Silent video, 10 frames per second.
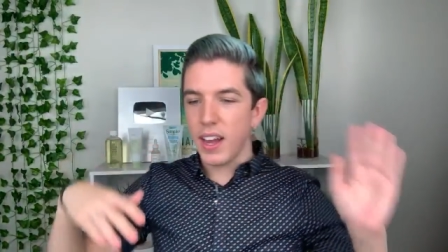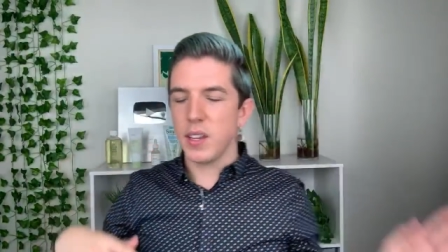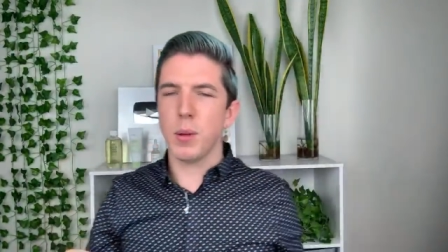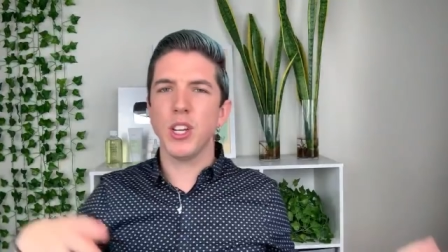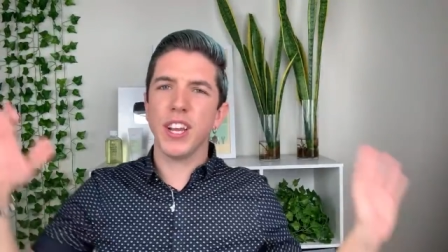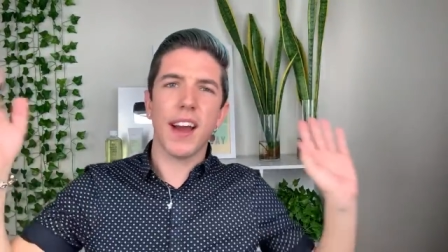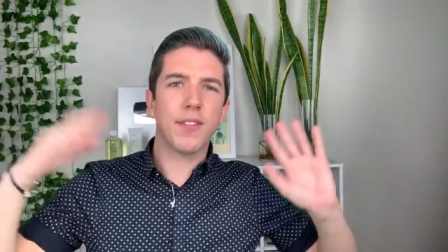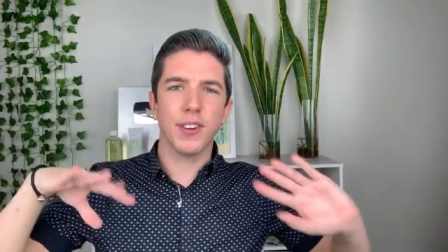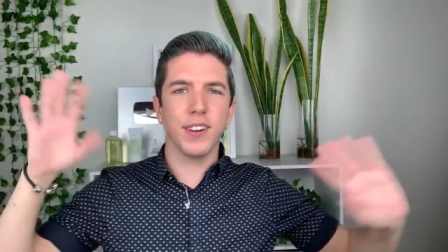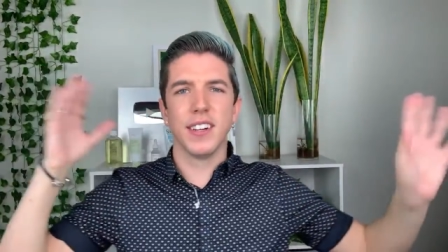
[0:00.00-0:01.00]
especially
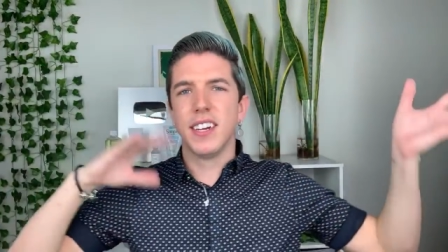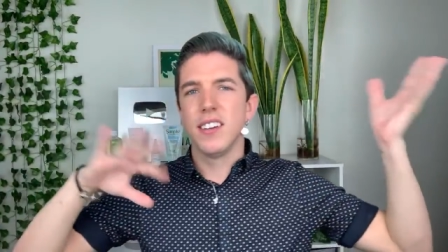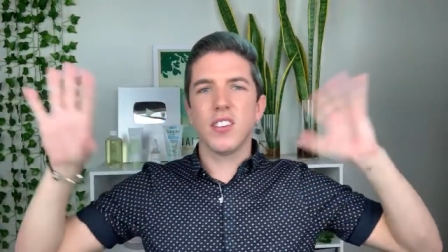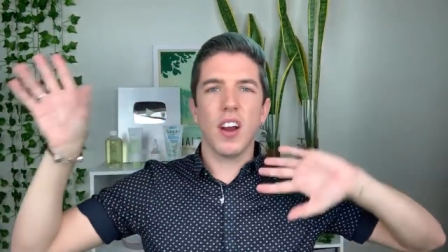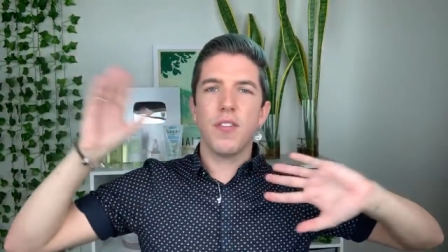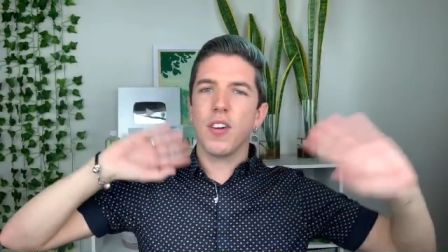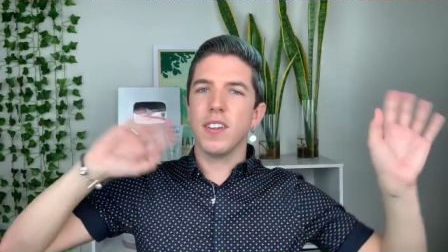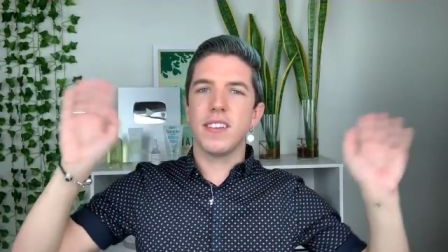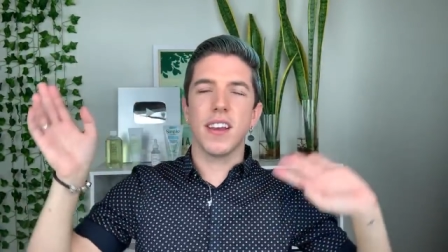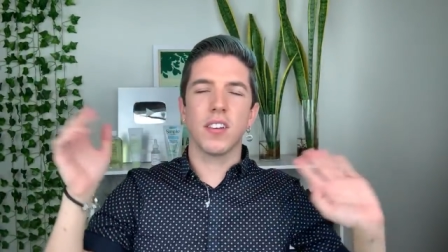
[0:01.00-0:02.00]
after, sorry for all
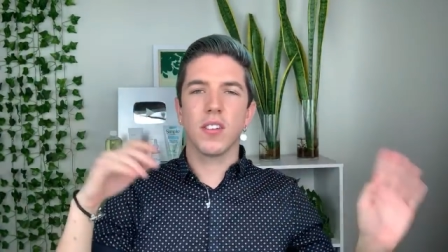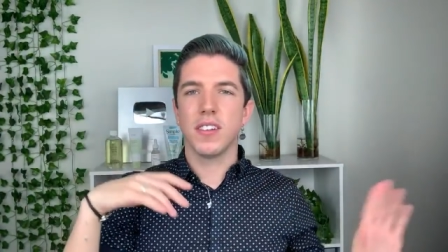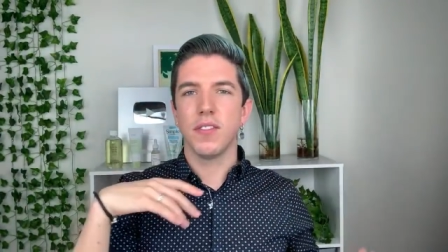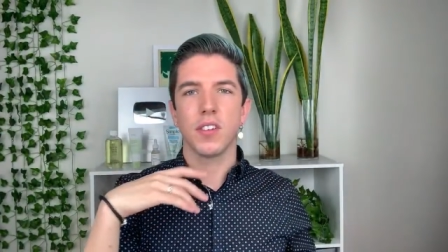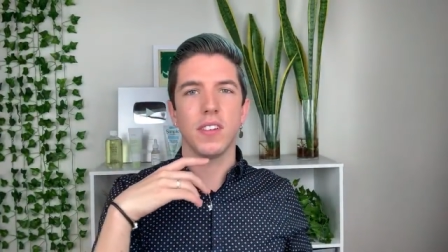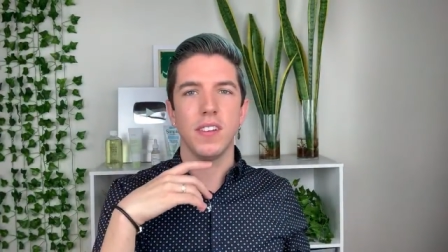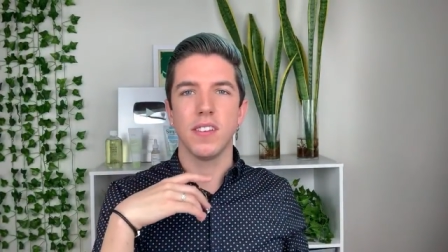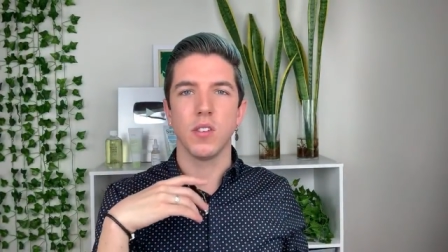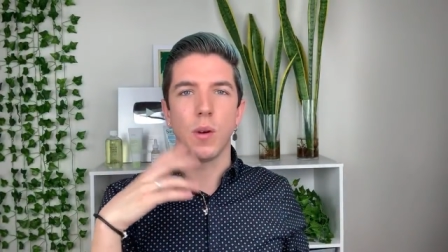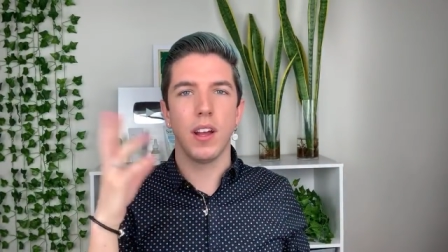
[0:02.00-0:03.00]
the technical difficulties
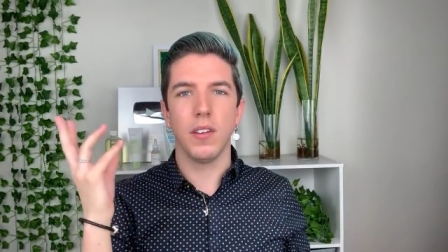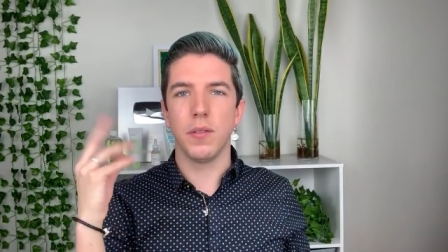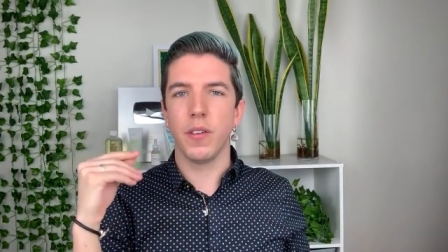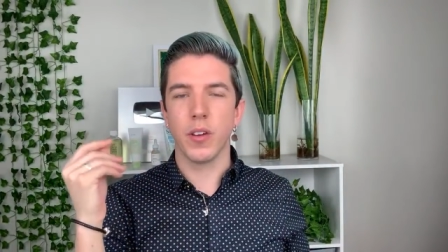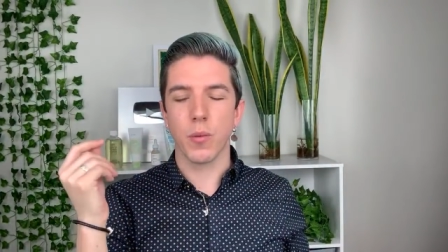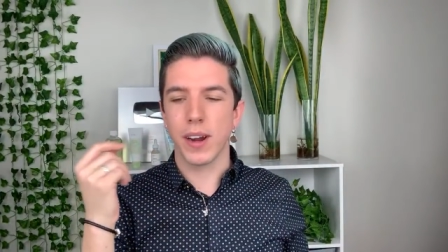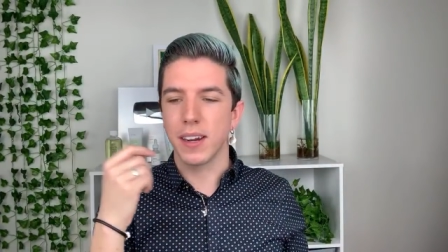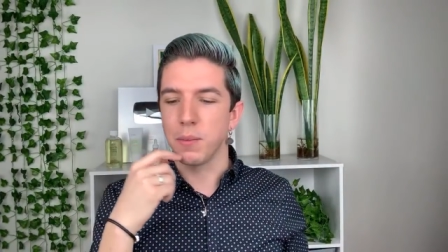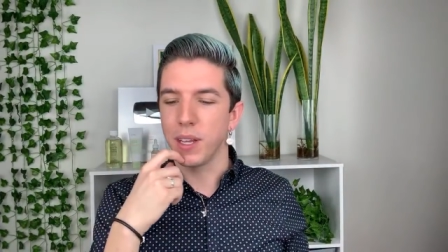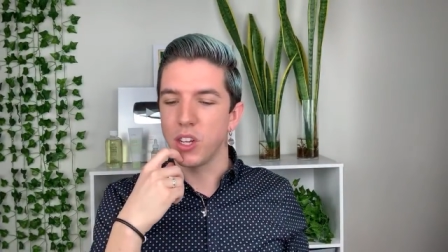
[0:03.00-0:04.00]
as well of, it
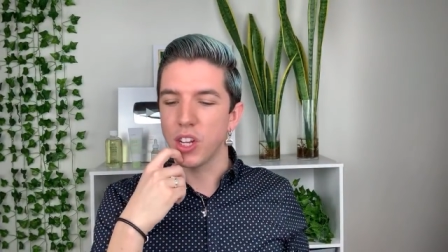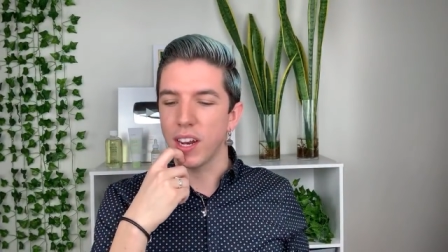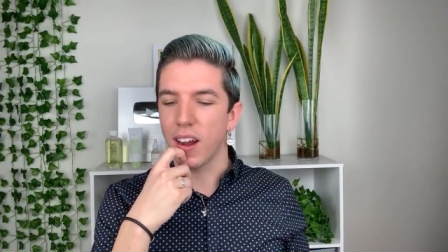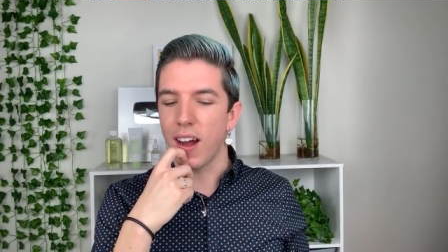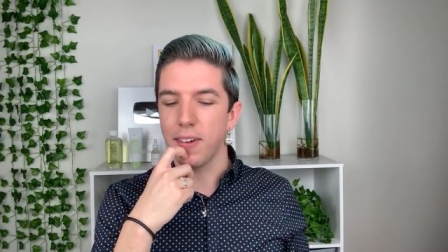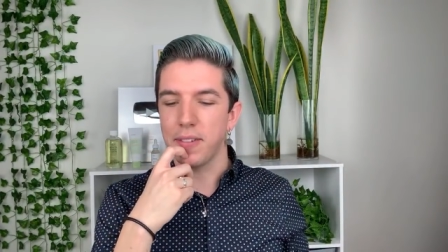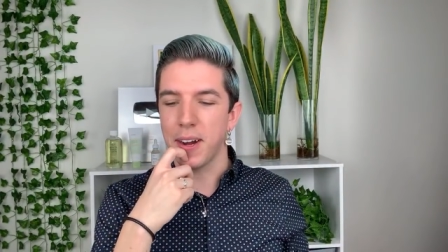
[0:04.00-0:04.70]
randomly shutting off.